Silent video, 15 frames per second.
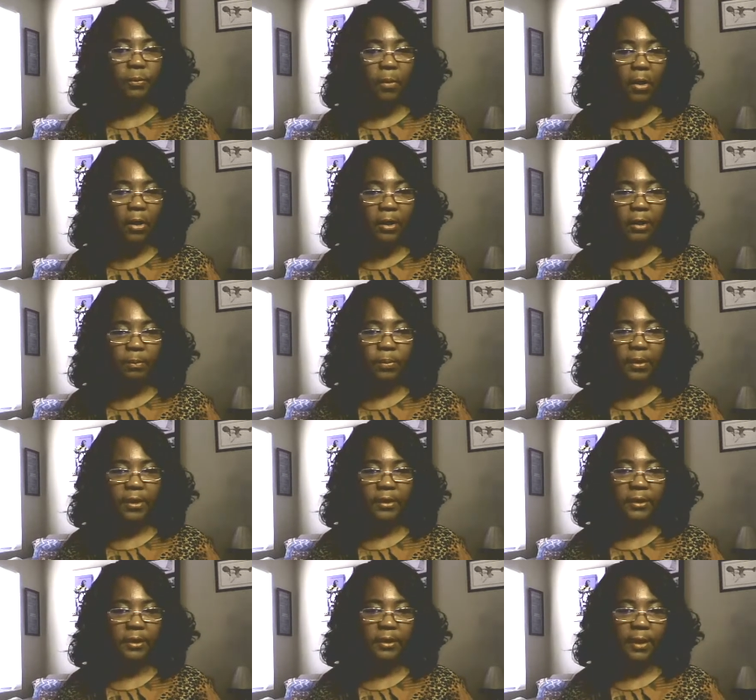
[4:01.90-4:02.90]

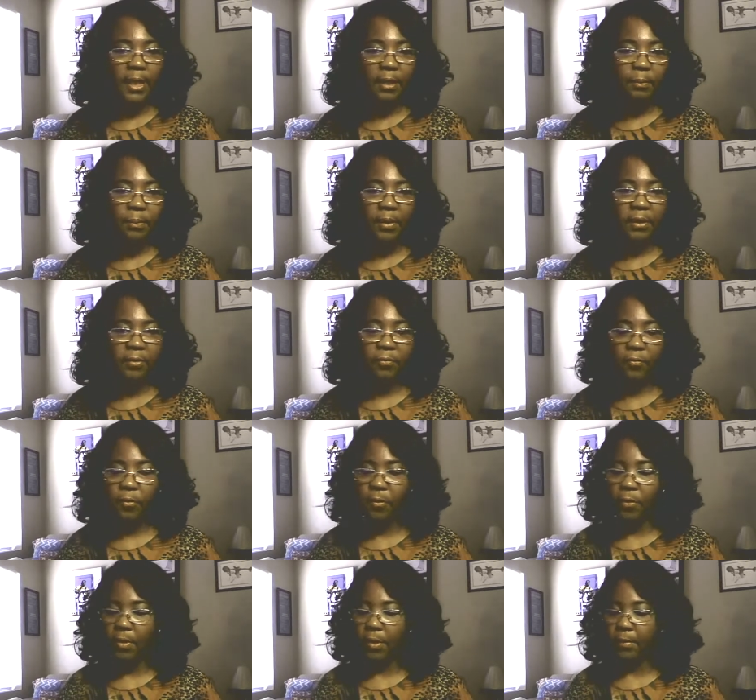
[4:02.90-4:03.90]
marketplace statement
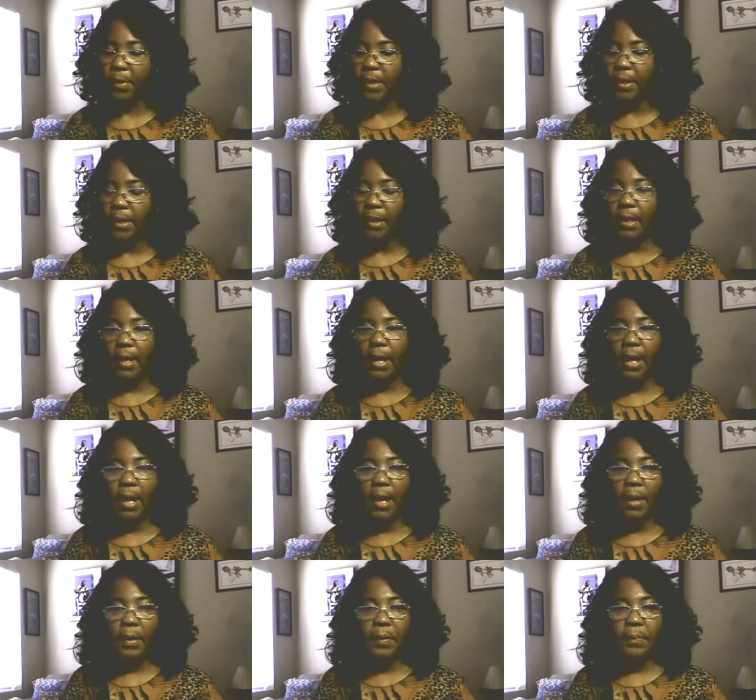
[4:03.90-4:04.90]
form.
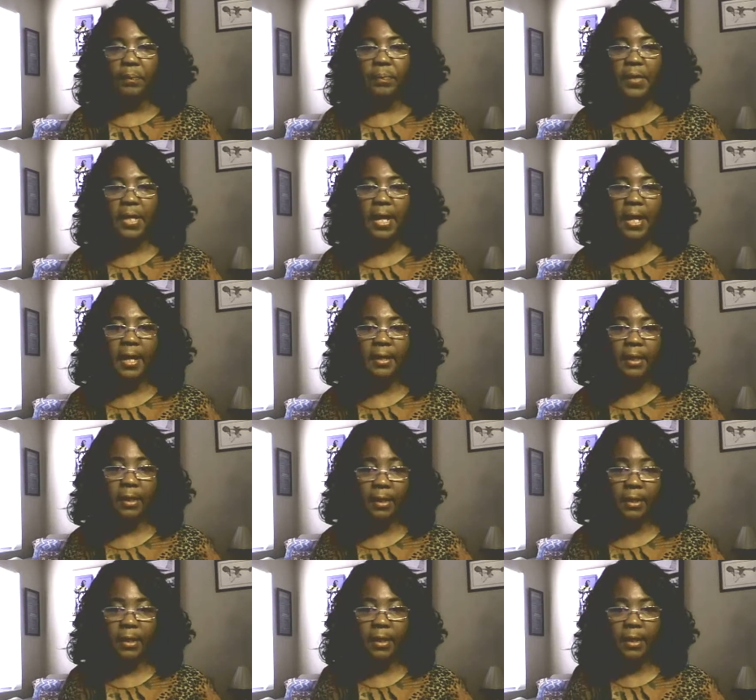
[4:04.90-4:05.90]
And
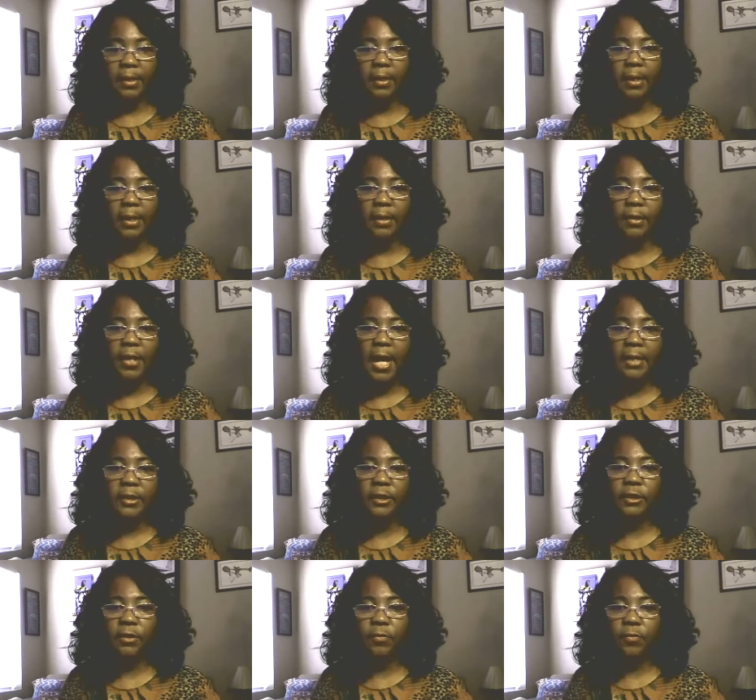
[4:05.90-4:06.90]
again,
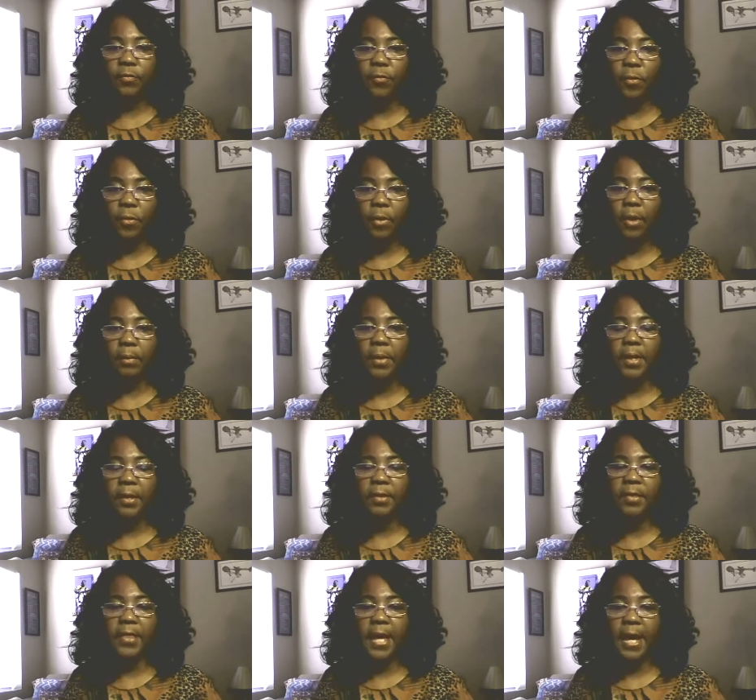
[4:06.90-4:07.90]
that's the form
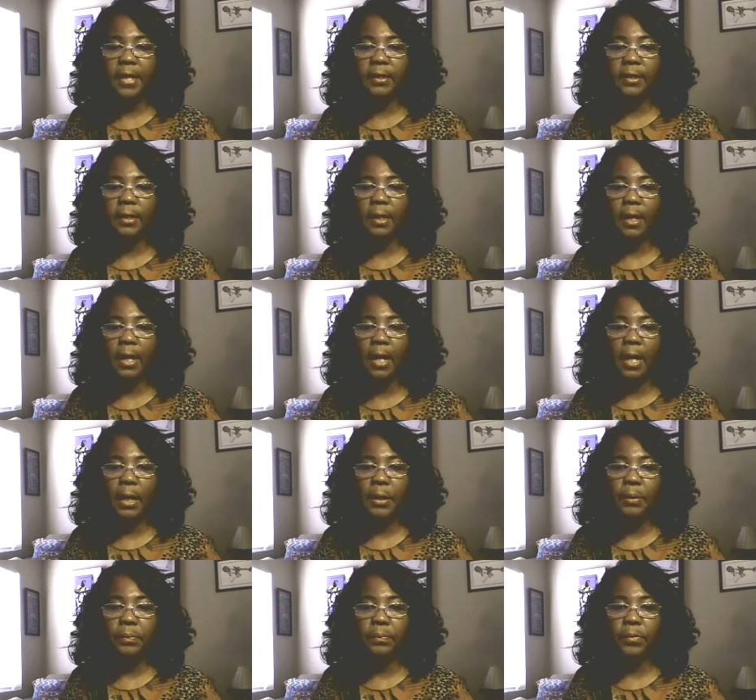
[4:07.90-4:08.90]
that
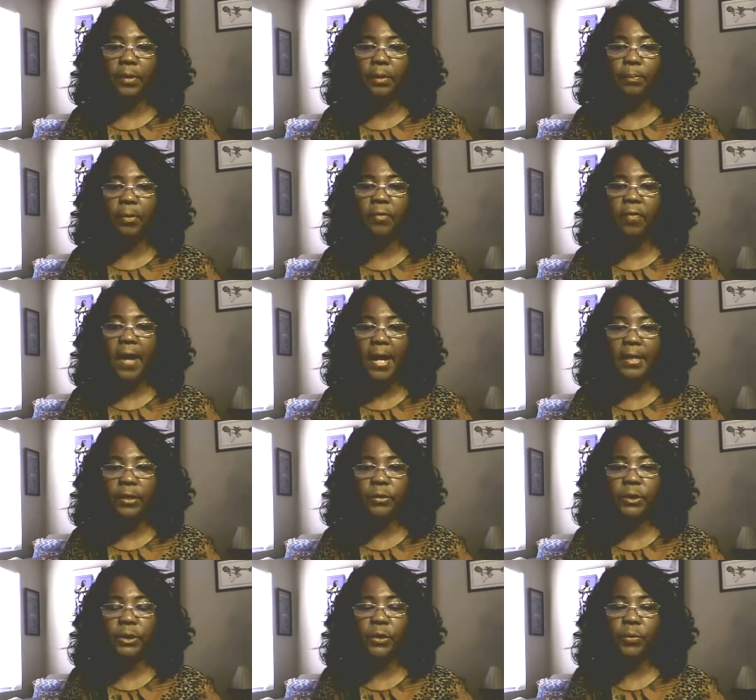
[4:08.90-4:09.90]

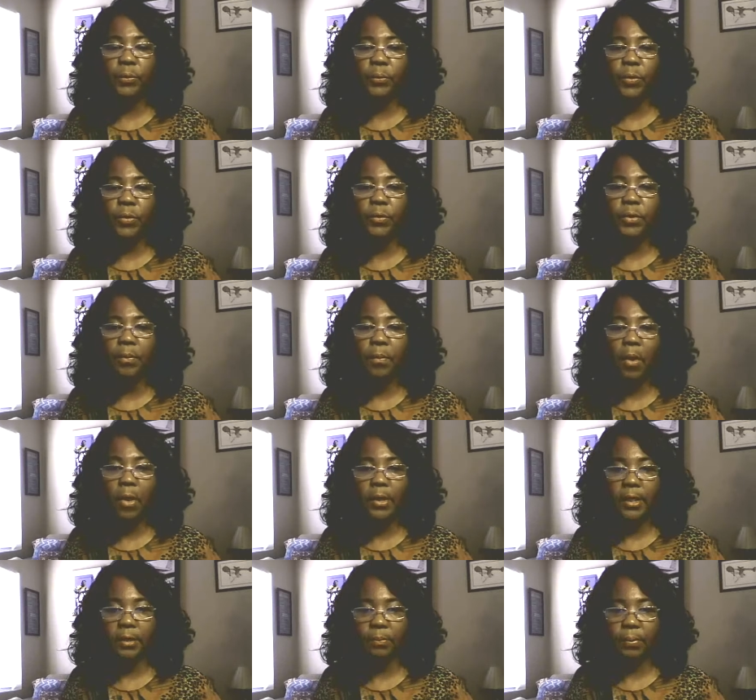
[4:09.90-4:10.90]
providers through the
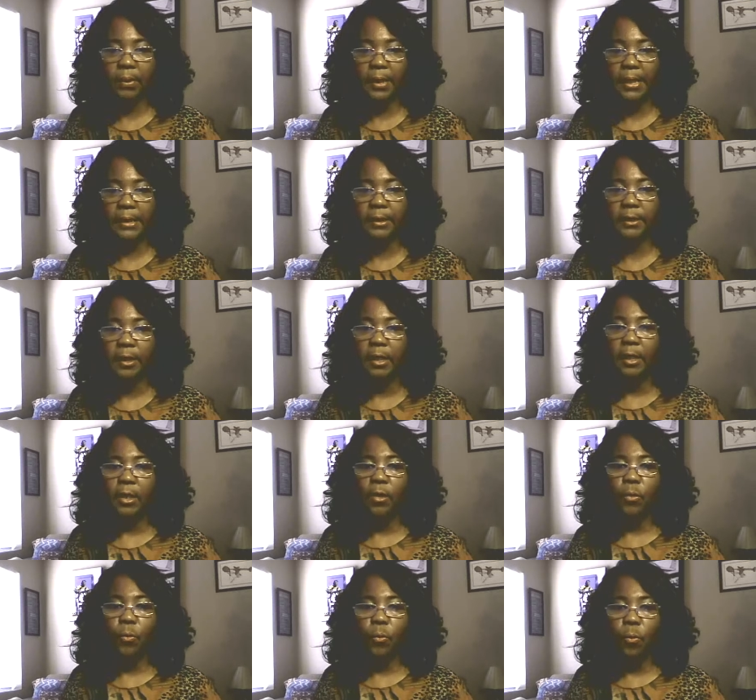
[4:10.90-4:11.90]
marketplace
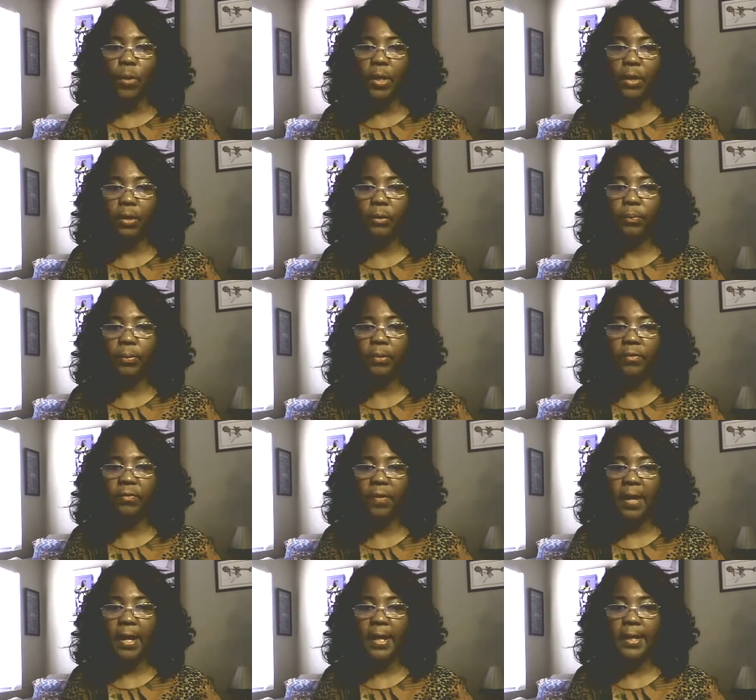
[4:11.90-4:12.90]
will
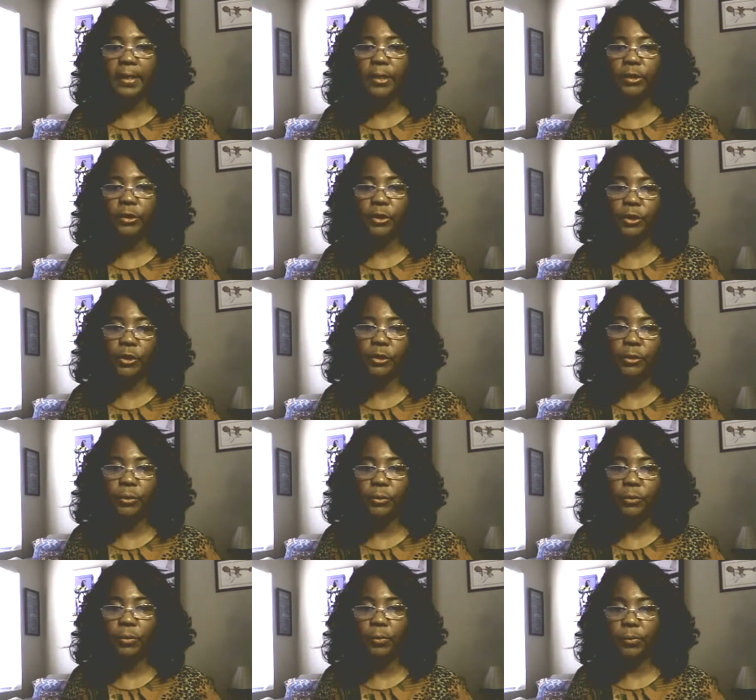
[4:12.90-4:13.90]
provide
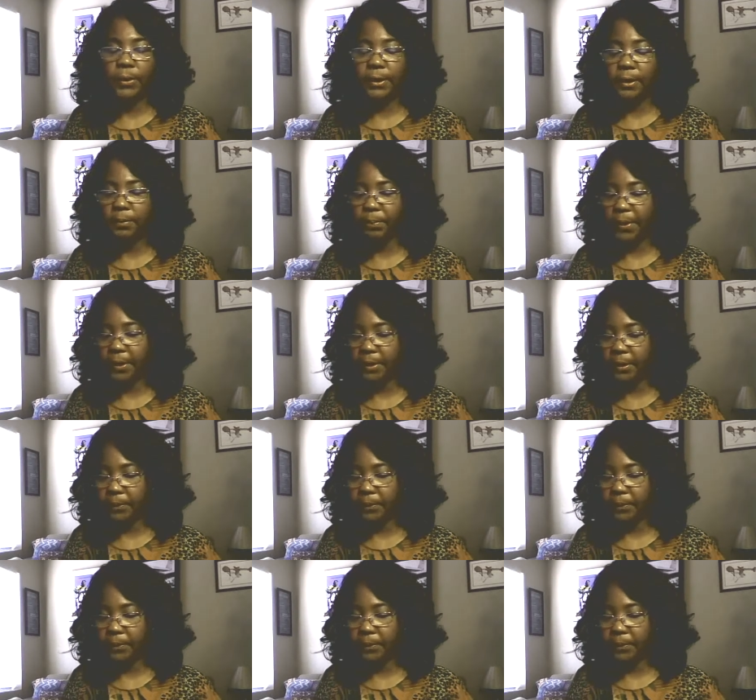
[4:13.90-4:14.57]
to recipients.